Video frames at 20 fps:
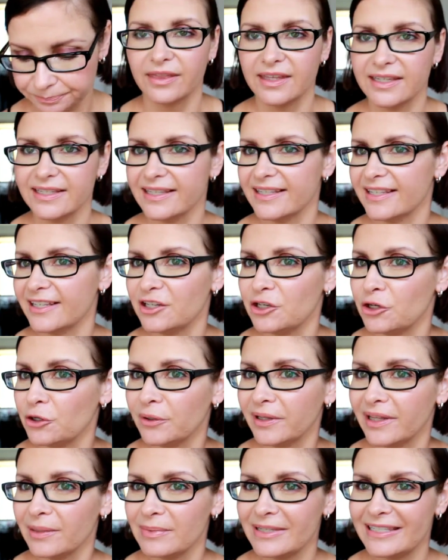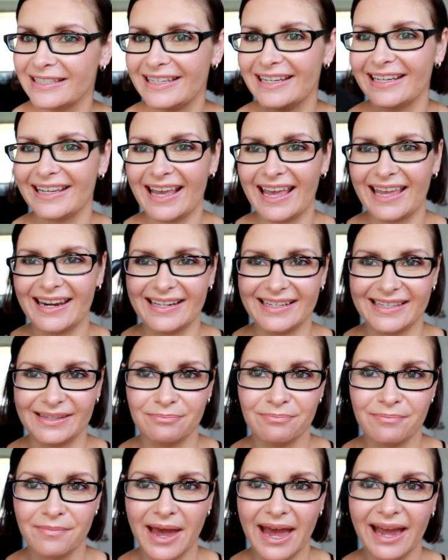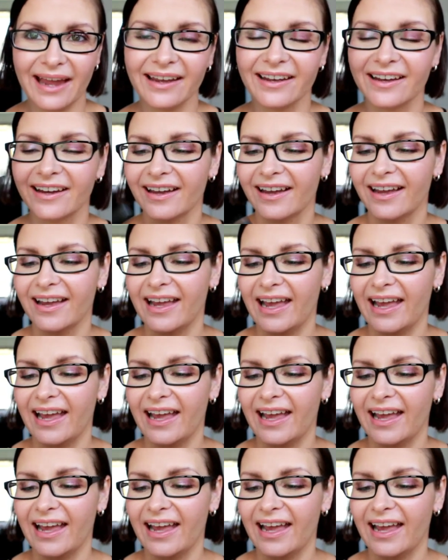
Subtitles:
This is a new lipstick, and it's MAC,